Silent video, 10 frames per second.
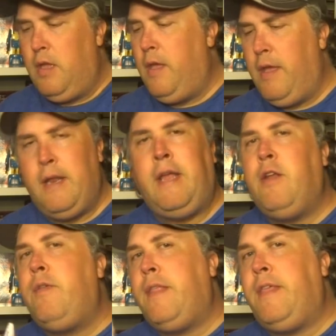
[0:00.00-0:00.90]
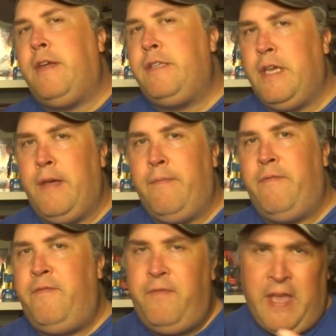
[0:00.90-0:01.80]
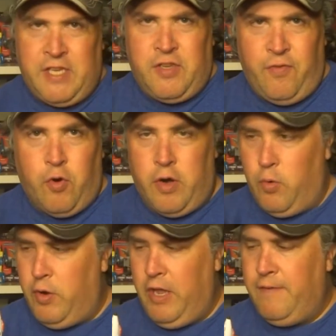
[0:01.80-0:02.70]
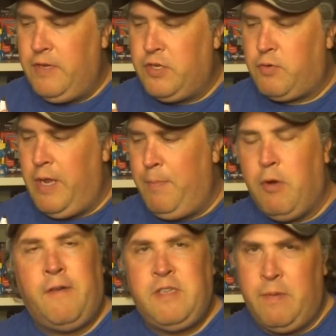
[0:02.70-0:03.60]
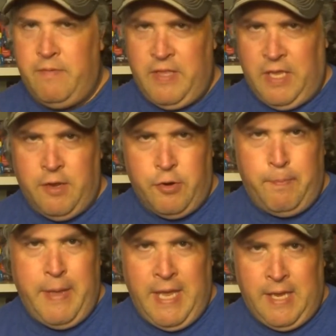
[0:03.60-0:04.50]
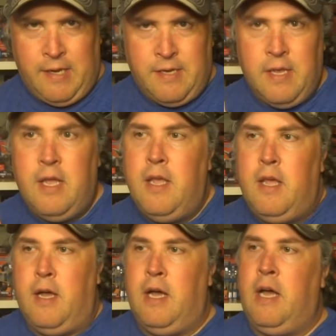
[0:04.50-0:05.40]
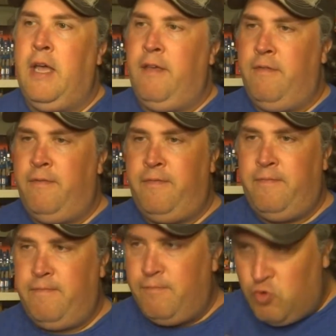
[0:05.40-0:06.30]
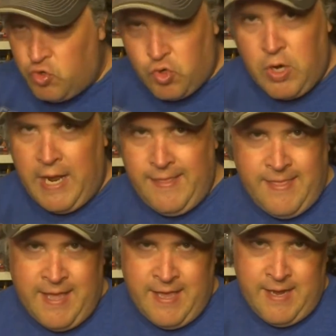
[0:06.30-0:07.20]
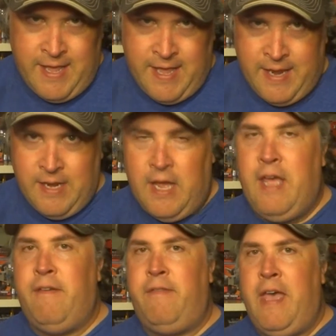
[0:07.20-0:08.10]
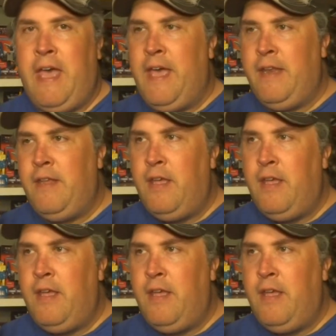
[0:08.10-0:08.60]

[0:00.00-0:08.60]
And I know that there's a fix for it where you have to scrape off some of the inner paint. I've tried that and I've had